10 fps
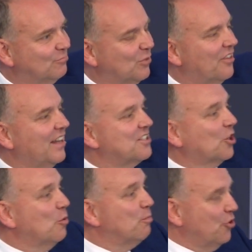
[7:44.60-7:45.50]
Whether that's
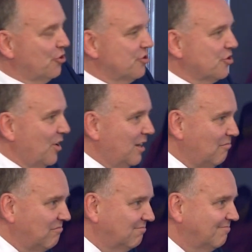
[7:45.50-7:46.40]
a computer screen,
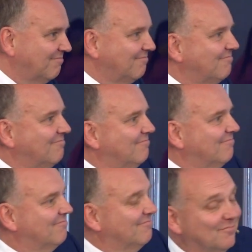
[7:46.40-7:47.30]

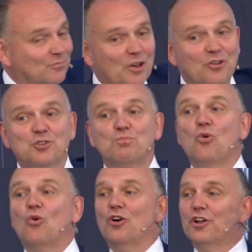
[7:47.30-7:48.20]
whether it's
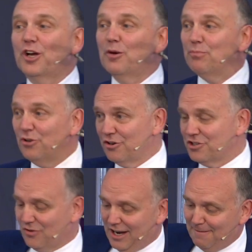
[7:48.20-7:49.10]
porn on a computer
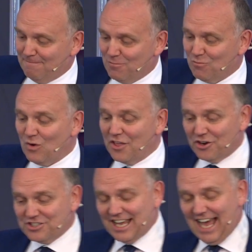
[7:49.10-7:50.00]
screen,
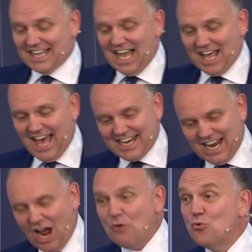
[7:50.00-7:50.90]
whether it's
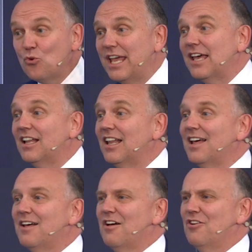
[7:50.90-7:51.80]
a real
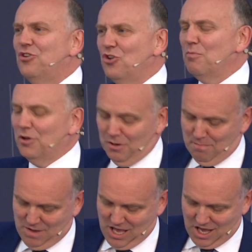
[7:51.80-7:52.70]
human
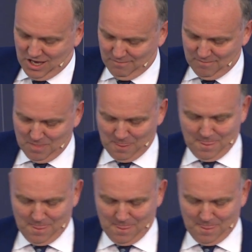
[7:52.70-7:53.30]
being.